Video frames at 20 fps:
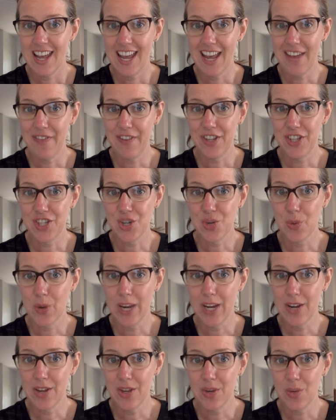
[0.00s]
If it's
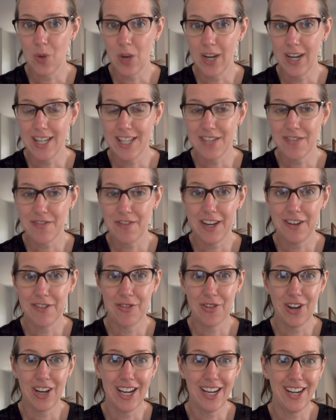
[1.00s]
greater than 1, it's
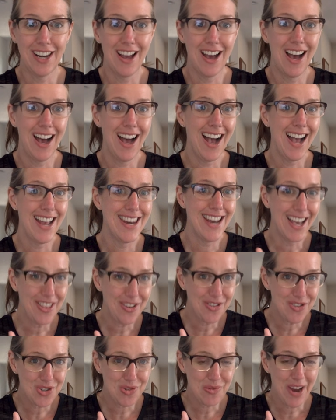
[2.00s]
favoring
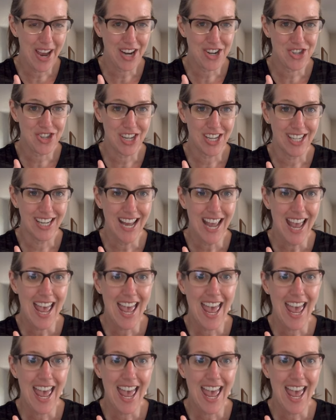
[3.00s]
another direction.